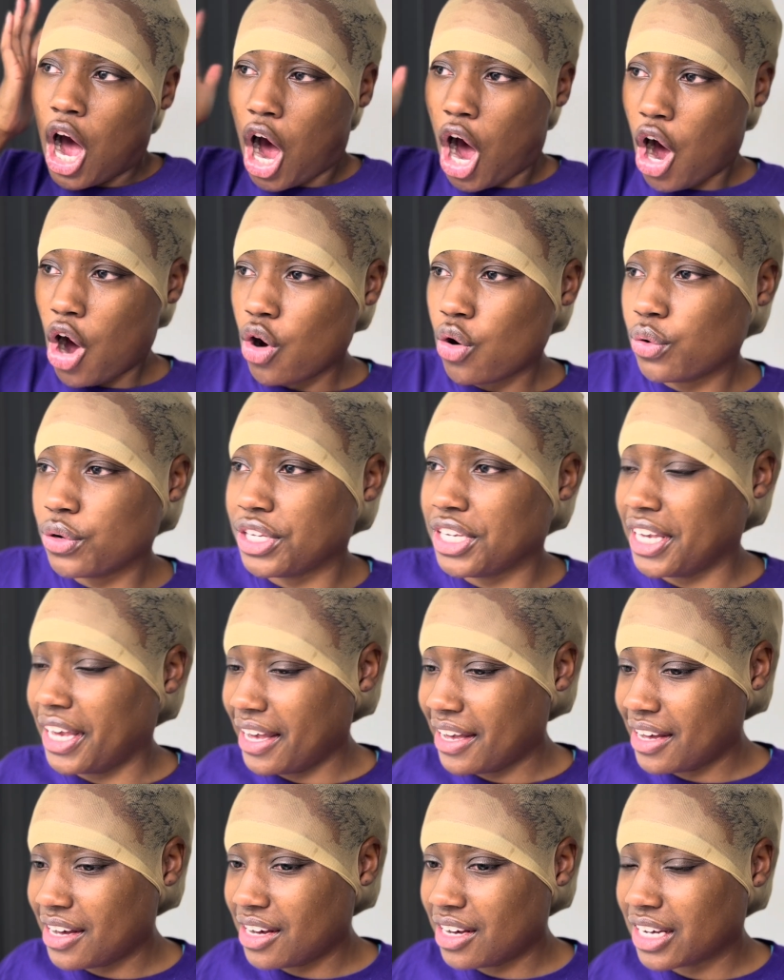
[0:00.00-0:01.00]

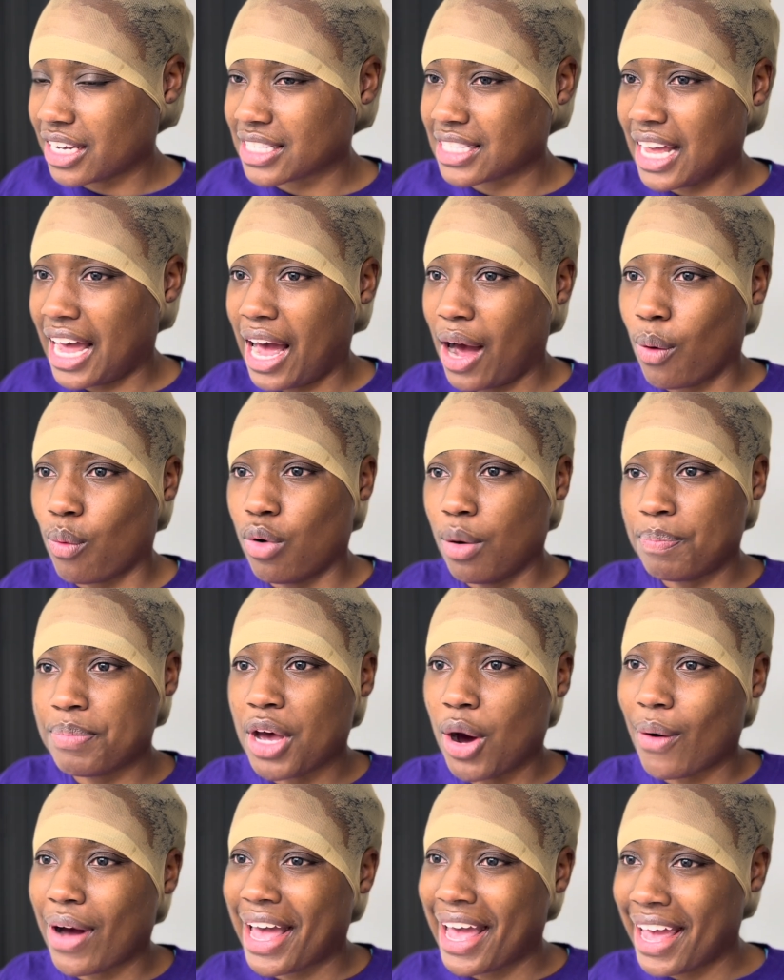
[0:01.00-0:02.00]
"Oh yeah, cause I'll whoop
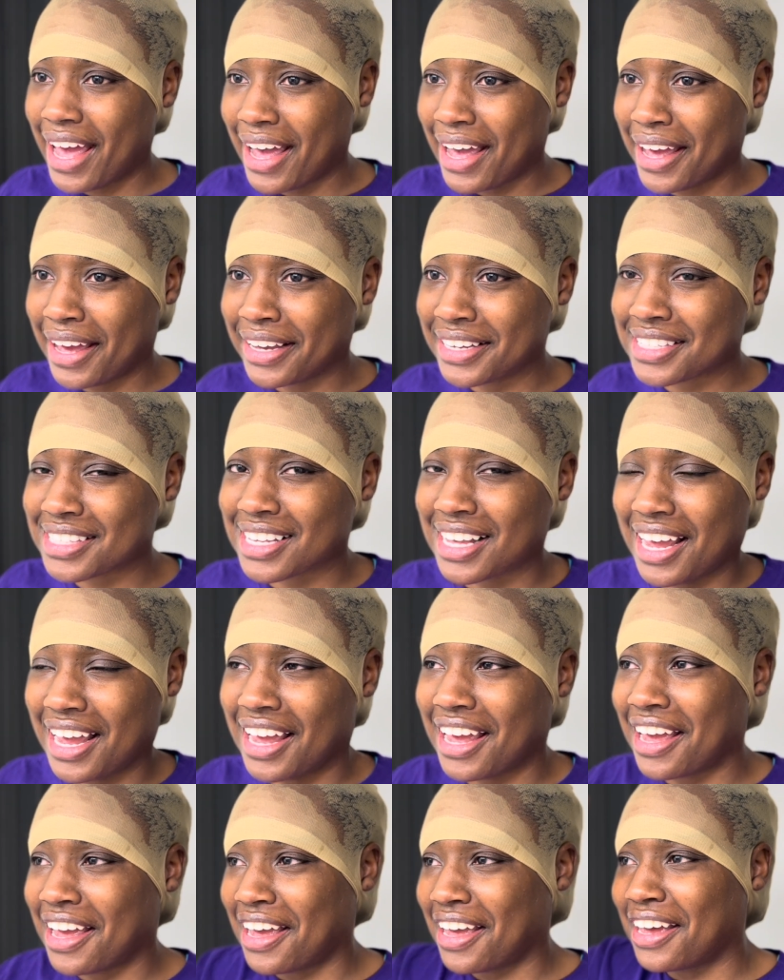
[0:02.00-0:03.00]
your ass
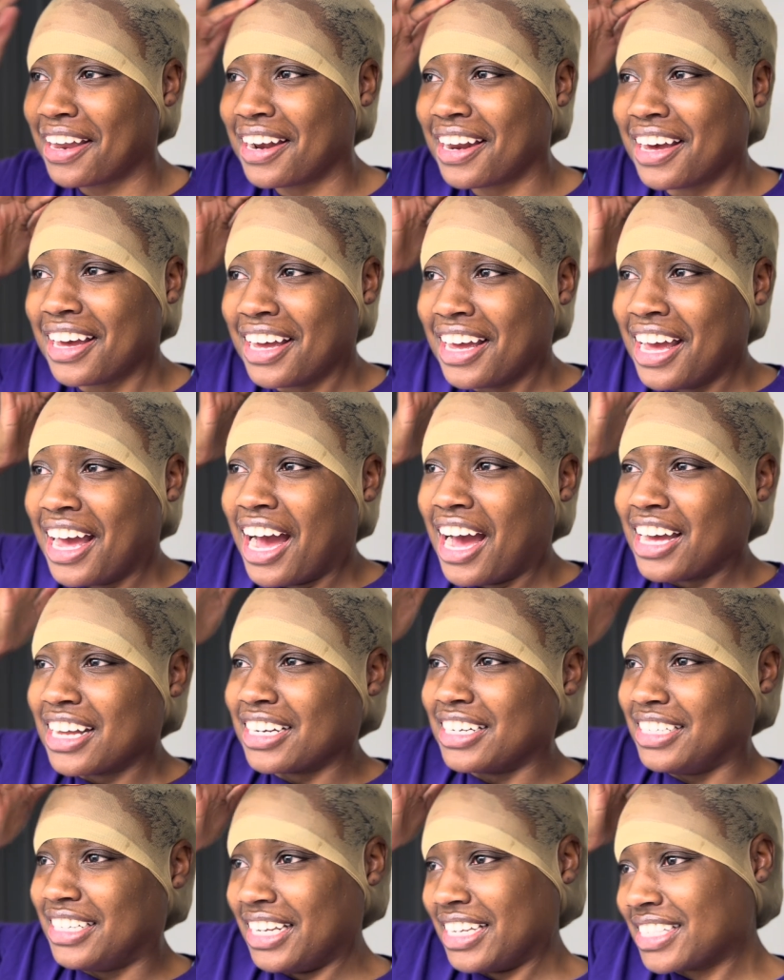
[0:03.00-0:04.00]
and
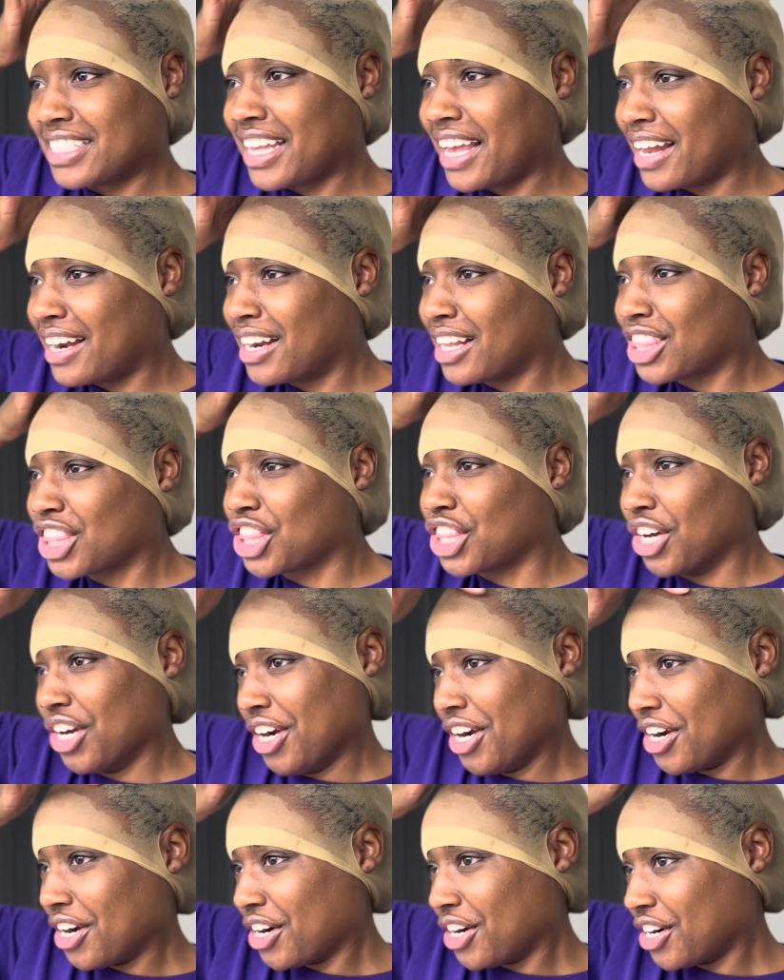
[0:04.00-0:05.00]
this, that, and the
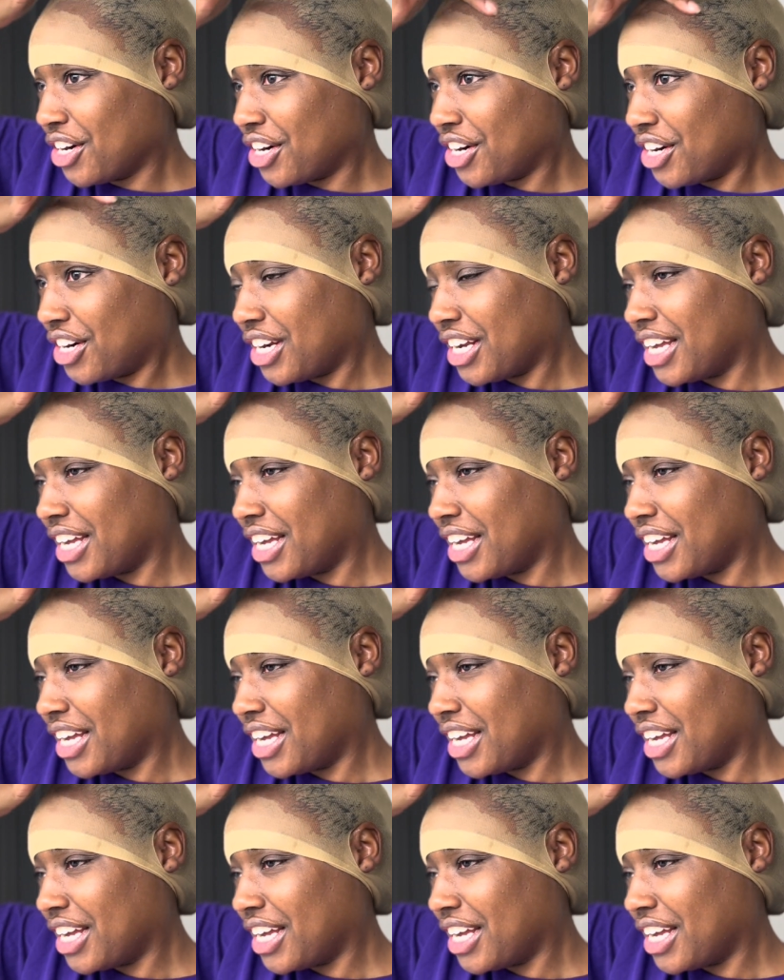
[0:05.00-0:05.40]
third."